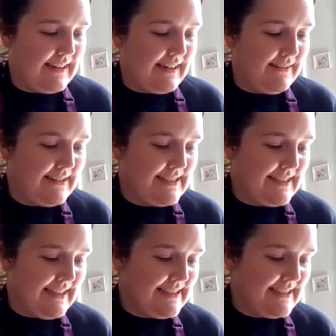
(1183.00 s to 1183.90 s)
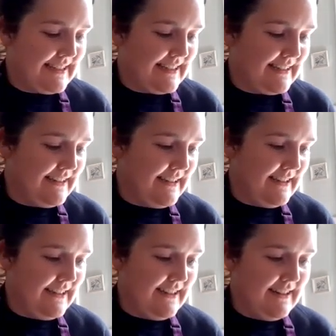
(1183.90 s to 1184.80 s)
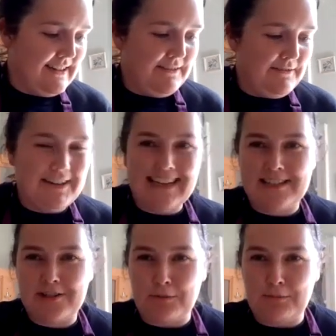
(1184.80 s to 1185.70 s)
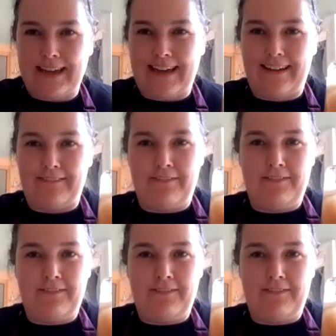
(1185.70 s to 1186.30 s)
How exciting. What a nice job we have.